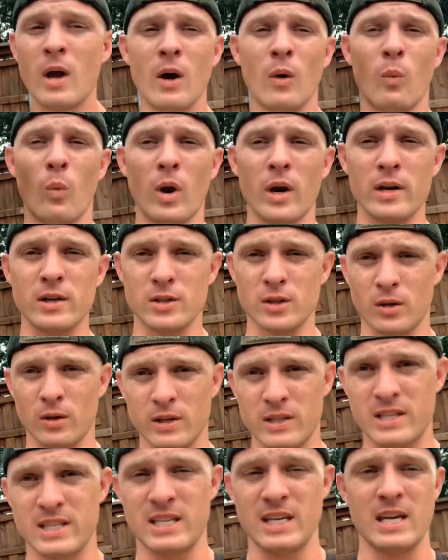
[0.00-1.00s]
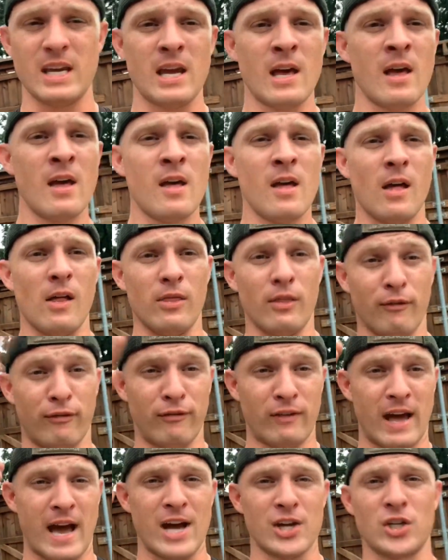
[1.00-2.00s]
Wanted y'all to see the
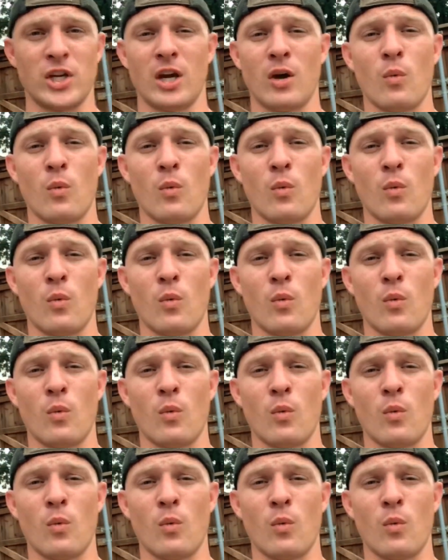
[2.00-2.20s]
flashing.